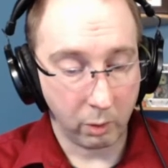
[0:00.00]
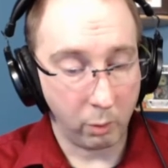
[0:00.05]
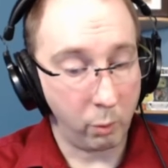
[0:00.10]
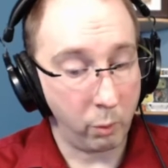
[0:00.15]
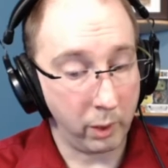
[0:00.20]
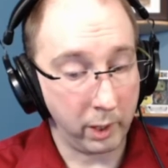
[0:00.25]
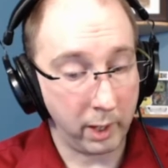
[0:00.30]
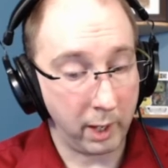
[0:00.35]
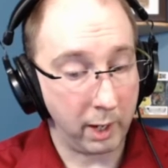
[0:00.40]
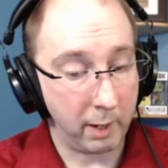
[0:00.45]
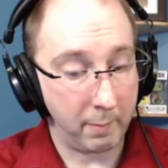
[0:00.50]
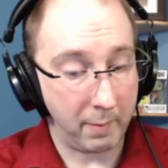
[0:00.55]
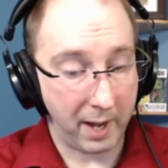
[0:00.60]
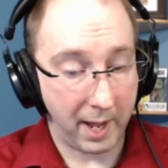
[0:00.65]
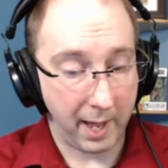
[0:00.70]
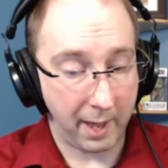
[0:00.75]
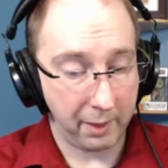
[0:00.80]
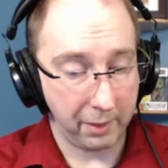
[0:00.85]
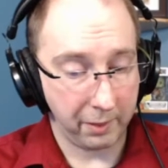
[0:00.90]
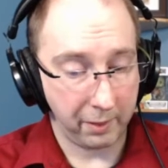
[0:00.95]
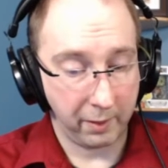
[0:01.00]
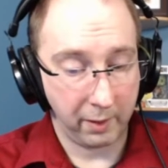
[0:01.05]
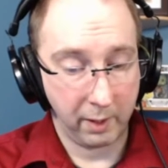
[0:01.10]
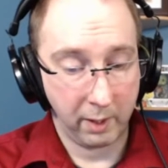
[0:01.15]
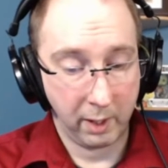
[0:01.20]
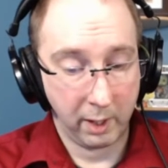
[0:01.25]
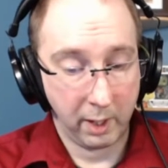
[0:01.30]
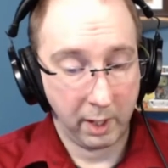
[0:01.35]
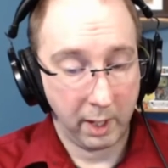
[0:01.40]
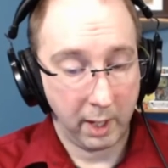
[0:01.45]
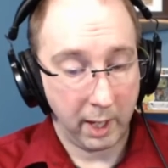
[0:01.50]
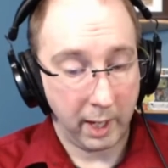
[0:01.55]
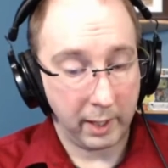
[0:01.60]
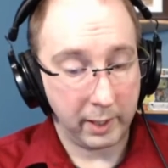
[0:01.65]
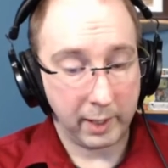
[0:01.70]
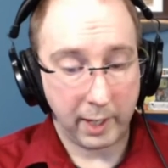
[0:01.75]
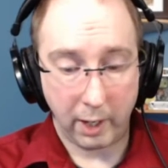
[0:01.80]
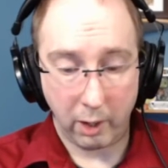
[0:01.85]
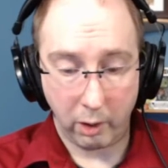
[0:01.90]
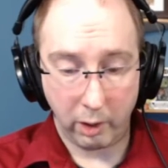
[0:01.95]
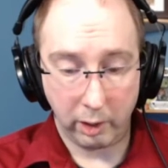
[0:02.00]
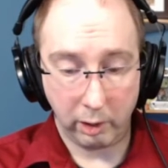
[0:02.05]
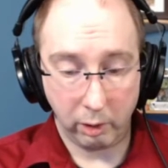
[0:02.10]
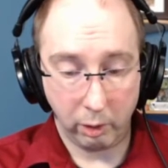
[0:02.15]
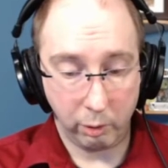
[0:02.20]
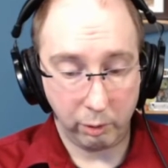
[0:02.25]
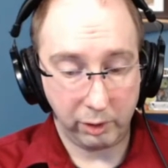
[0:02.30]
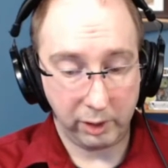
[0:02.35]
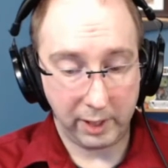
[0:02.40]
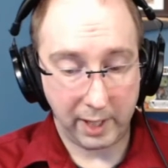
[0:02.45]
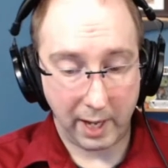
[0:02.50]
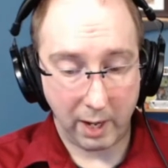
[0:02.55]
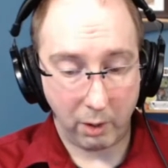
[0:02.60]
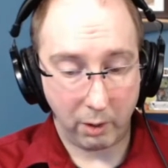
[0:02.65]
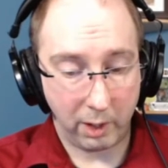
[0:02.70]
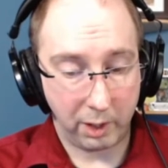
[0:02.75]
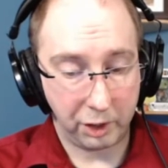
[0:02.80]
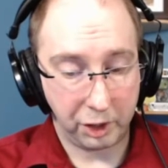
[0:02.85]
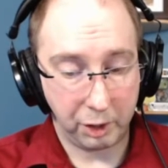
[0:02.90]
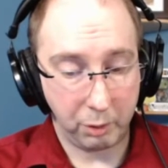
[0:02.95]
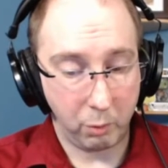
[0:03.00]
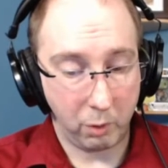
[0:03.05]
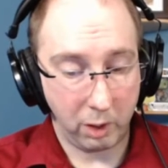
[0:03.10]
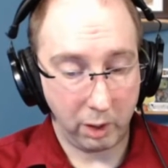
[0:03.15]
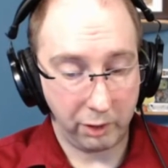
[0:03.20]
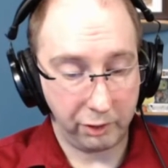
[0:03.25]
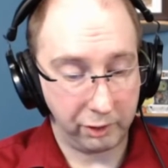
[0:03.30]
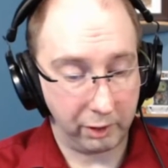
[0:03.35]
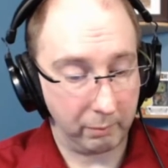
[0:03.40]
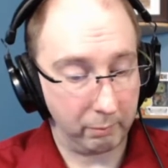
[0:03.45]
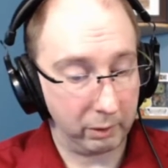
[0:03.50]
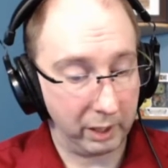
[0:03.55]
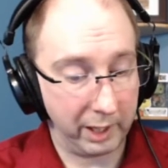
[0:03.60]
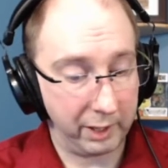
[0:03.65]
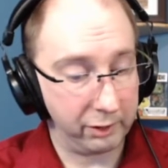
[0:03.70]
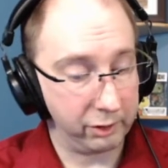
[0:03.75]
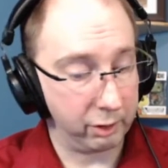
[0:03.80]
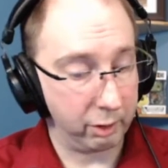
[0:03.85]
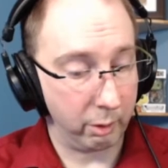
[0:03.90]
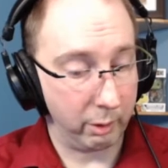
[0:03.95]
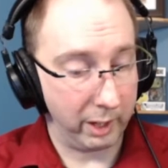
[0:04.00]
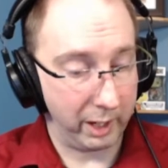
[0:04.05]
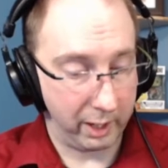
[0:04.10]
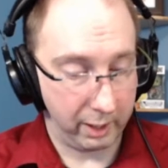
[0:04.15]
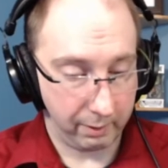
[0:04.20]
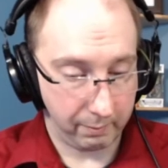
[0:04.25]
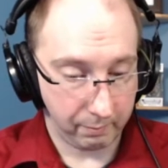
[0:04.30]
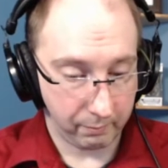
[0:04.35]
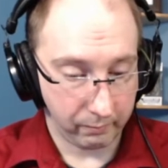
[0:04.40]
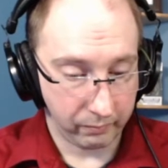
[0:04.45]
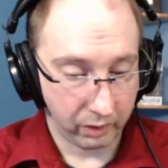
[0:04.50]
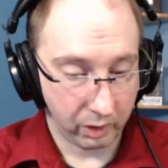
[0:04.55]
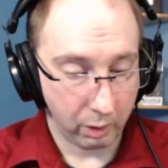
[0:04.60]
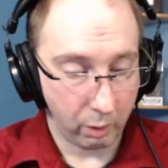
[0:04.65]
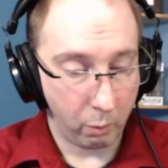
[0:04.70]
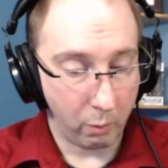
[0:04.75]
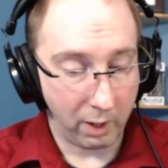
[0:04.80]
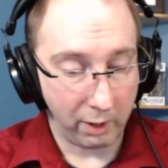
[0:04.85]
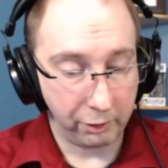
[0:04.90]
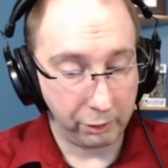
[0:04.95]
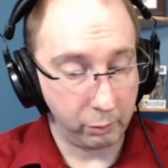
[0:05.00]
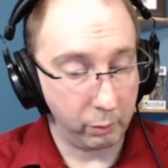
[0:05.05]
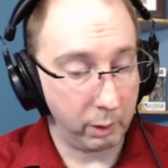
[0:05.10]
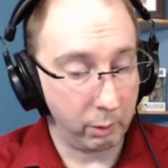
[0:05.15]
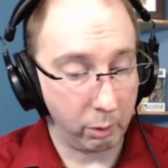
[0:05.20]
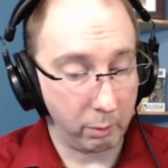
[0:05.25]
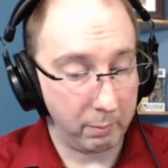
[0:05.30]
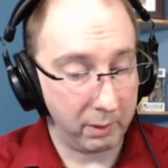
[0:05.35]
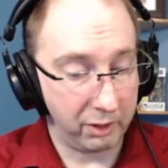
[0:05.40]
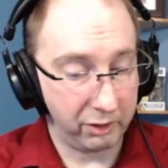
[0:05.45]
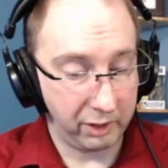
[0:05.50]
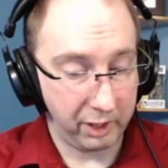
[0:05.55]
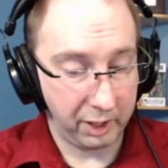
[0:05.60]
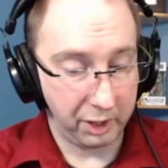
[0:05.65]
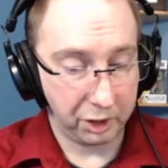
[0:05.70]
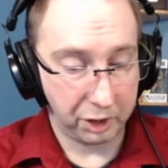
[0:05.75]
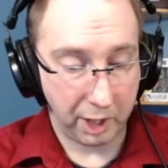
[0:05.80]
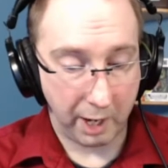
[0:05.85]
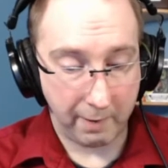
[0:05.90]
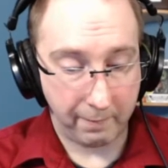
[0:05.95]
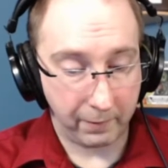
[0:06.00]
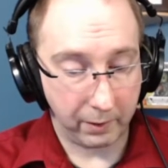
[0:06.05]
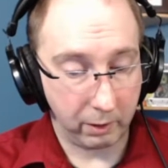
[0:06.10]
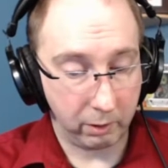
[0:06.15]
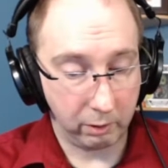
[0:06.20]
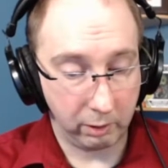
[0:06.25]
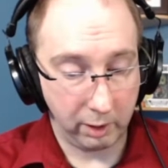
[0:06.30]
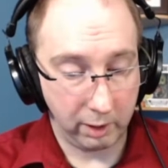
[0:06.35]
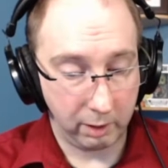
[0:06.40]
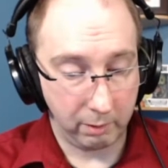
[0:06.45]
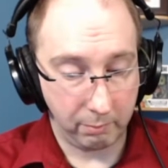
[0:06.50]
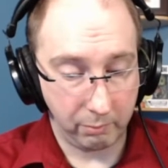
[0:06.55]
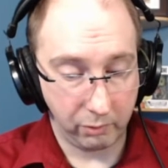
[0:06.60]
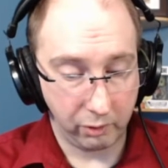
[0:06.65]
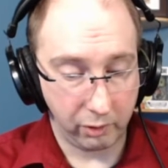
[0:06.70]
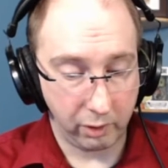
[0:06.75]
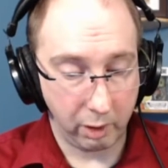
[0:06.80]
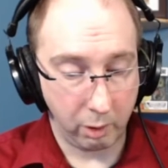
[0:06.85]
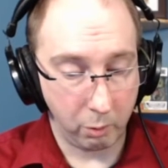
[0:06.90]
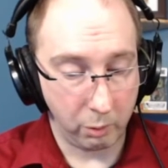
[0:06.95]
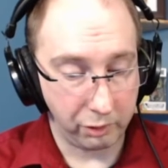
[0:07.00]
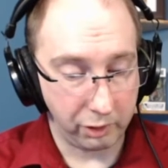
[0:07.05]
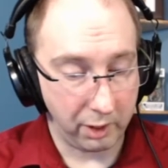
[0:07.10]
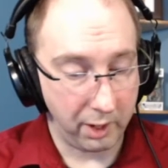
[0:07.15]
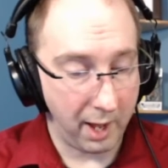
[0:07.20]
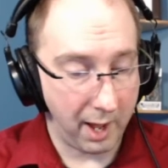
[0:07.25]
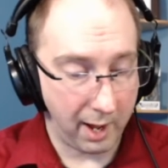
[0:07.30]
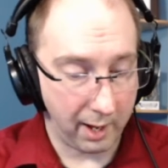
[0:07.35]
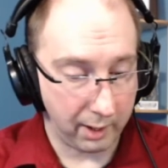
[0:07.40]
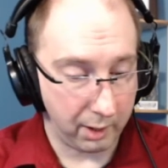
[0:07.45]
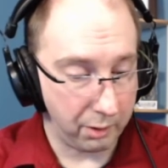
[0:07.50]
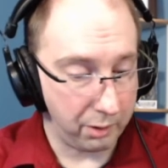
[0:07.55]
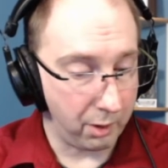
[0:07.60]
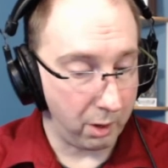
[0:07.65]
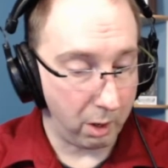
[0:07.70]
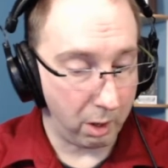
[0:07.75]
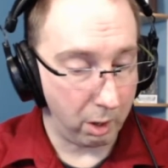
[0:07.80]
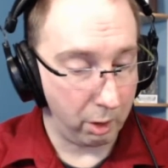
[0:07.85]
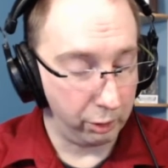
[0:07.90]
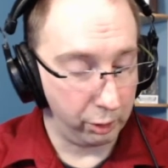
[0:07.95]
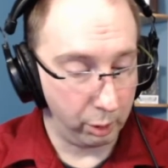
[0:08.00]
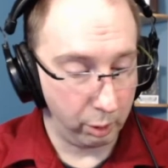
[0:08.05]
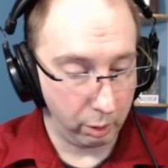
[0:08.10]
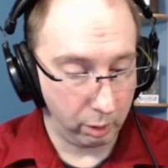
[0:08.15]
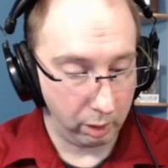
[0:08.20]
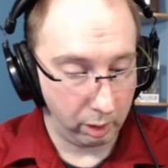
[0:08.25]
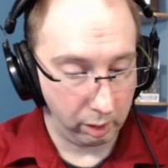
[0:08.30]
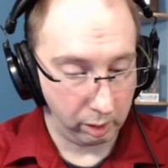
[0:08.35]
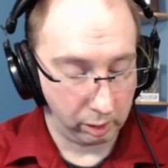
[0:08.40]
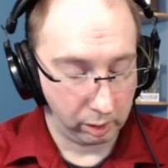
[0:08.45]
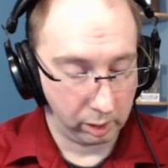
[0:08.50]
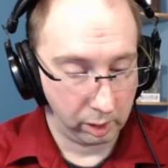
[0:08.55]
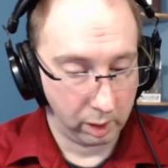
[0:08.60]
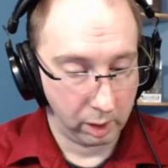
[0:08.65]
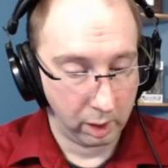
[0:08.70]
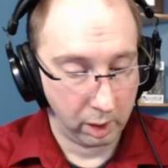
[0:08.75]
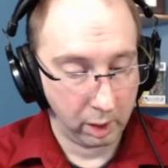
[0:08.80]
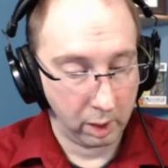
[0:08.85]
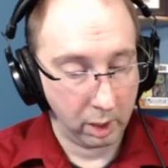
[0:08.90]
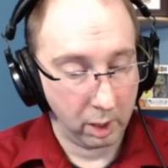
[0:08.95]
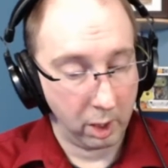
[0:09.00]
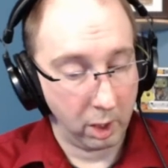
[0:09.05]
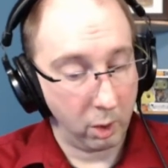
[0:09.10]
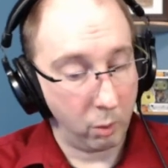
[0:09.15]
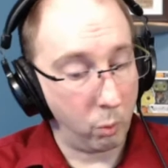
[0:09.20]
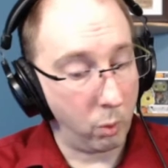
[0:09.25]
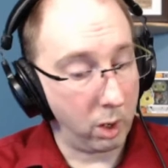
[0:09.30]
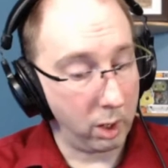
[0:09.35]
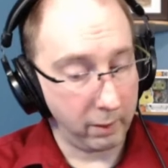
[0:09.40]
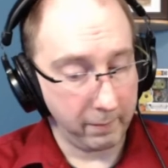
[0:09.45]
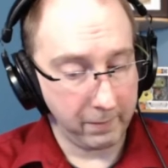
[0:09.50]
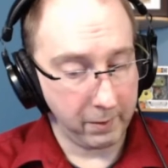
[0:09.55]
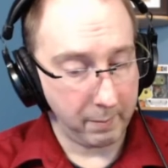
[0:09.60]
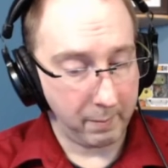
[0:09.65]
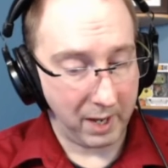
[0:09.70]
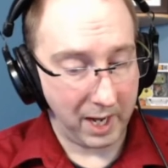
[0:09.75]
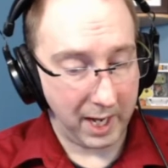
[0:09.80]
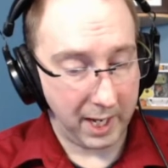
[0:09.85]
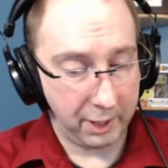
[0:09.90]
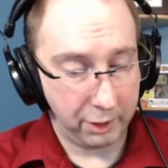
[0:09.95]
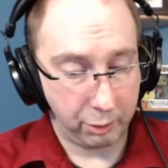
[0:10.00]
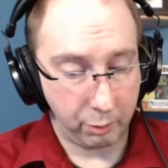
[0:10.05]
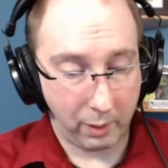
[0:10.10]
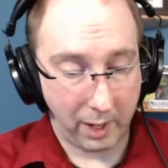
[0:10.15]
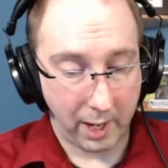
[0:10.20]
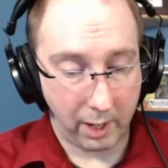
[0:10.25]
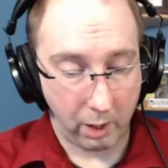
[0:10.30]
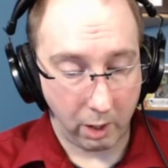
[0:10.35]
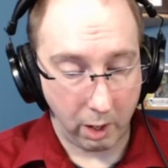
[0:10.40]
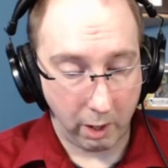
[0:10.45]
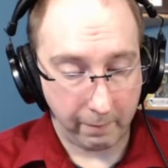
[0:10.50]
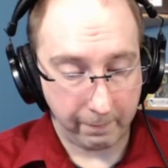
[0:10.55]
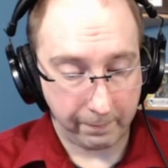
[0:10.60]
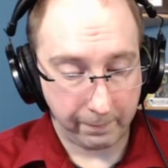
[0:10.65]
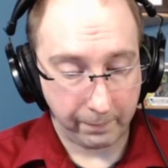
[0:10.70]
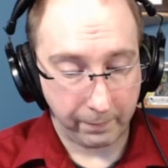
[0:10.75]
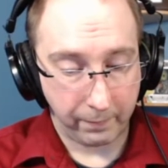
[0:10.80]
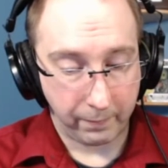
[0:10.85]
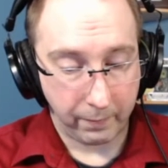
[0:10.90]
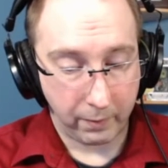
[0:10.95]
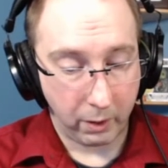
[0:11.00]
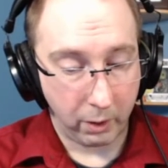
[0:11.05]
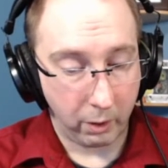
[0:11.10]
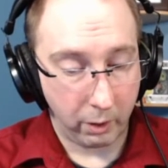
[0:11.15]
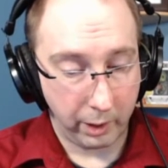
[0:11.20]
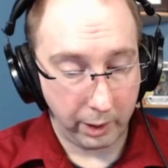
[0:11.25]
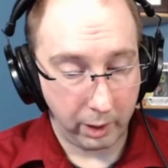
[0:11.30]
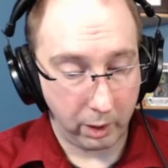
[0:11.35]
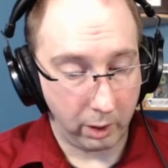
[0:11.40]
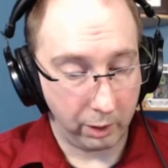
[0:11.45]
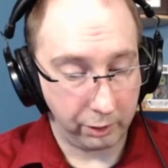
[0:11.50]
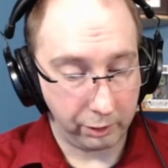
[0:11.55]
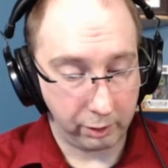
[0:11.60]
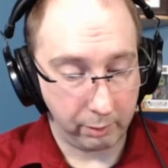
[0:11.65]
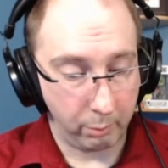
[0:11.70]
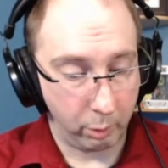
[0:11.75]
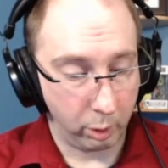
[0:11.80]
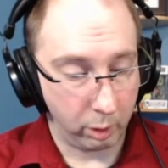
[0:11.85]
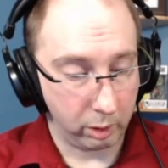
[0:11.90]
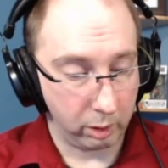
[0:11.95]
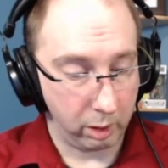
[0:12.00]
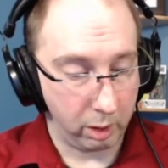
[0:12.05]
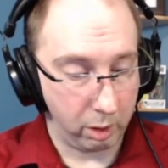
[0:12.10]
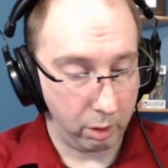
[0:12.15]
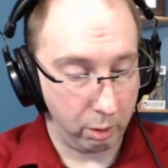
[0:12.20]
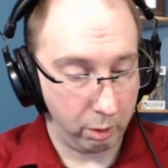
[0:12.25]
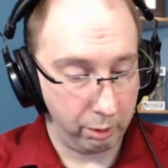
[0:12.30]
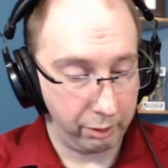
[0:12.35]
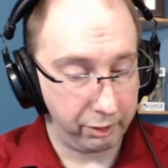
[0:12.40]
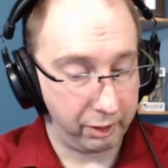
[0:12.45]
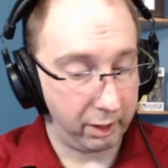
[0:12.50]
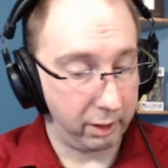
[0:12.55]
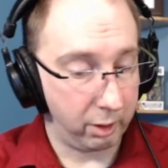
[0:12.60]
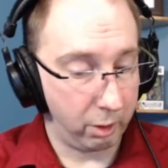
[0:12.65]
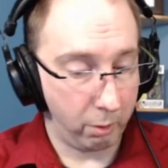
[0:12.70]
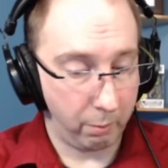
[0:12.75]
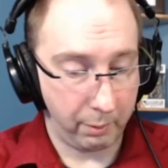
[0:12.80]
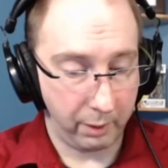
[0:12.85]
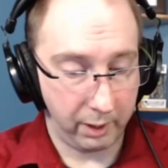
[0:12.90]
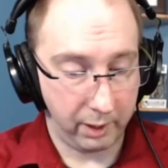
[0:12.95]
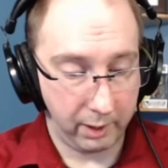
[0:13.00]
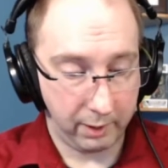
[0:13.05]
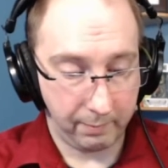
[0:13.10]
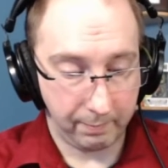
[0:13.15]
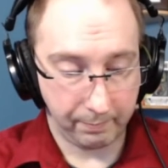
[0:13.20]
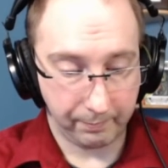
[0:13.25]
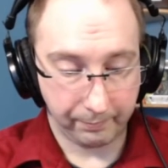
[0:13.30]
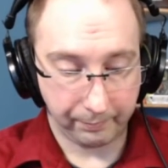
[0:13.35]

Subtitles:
We got a bath, and carried Lucy out as she was, and placed her in it. Whilst we were busy chafing her limbs, there was a knock at the hall door. One of the maids ran off, hurried on some more clothes, and opened it.